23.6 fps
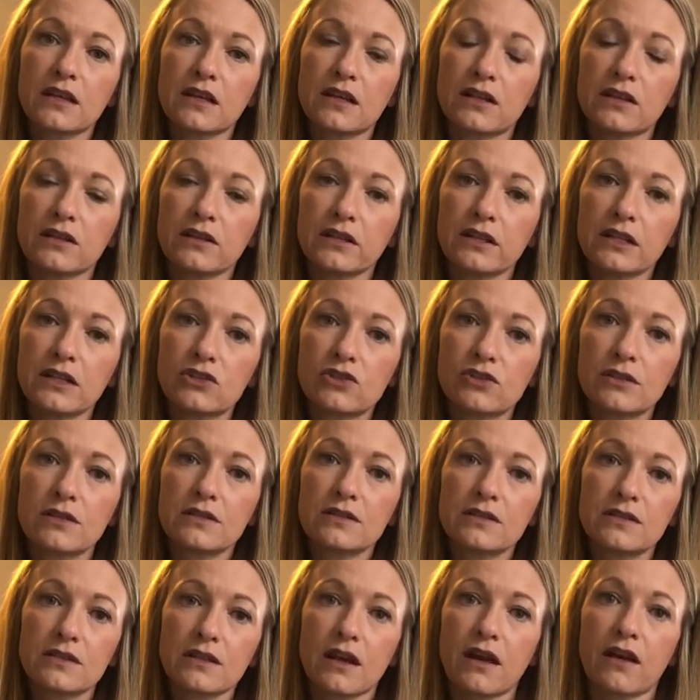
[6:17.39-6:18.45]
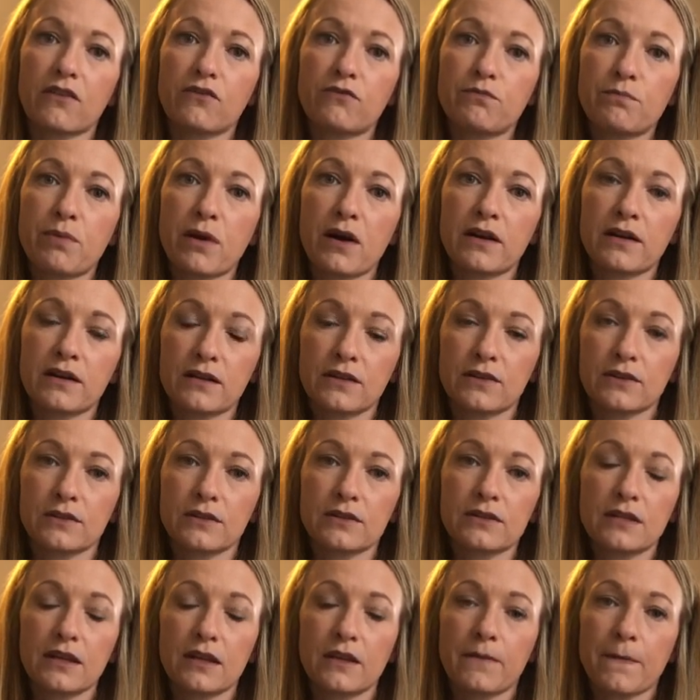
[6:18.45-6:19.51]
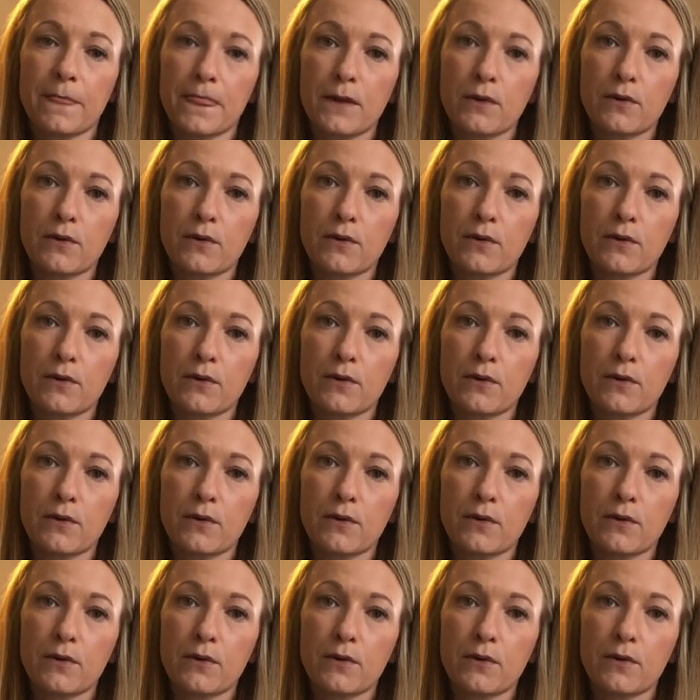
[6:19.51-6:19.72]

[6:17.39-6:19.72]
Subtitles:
collisions of particles in